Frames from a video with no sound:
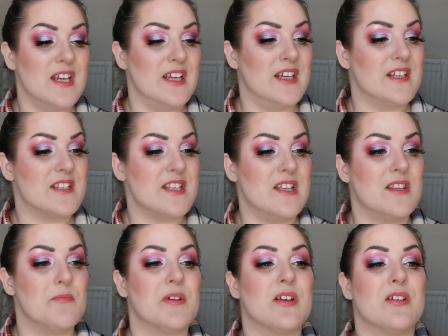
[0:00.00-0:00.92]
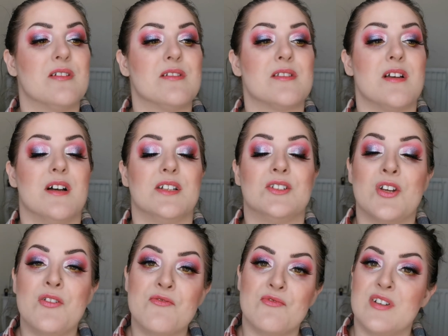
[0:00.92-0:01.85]
it's either because I
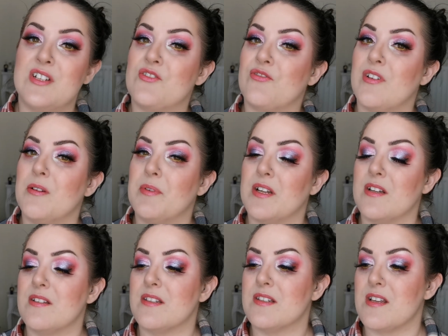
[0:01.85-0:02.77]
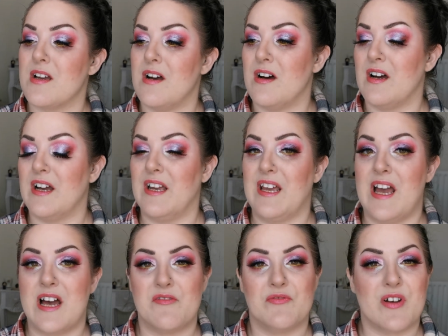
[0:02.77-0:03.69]
don't reach for it because I
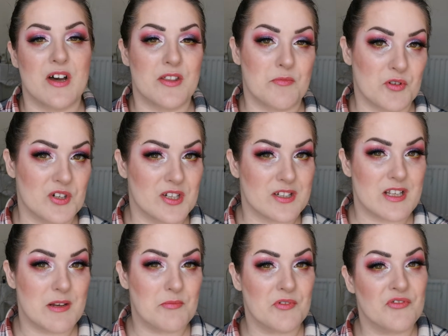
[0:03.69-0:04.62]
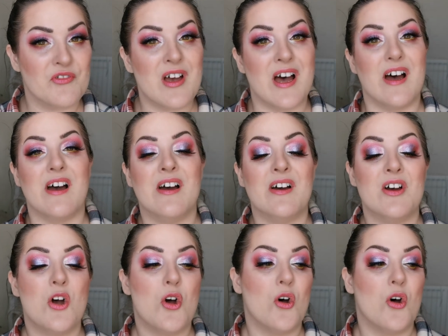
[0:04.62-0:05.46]
have other products I prefer